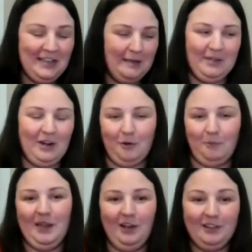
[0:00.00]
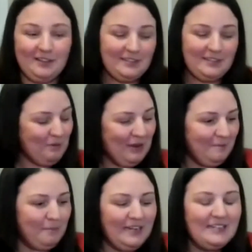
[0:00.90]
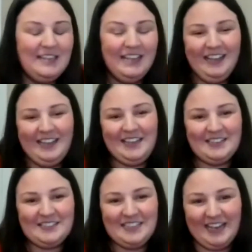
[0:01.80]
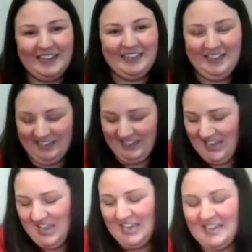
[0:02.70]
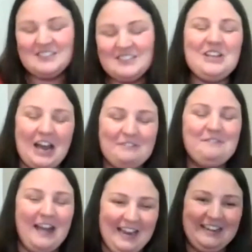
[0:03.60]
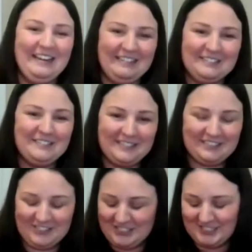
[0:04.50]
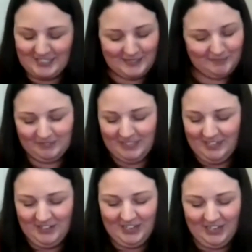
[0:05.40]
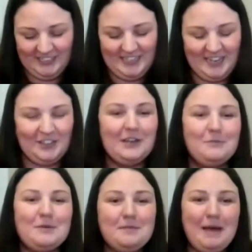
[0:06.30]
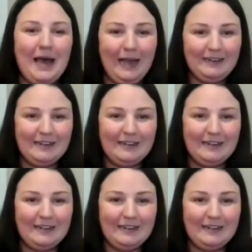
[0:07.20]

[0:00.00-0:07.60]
I mean, aren't we all at this point? But he's a lot of fun, and just, you got to take the good with the bad.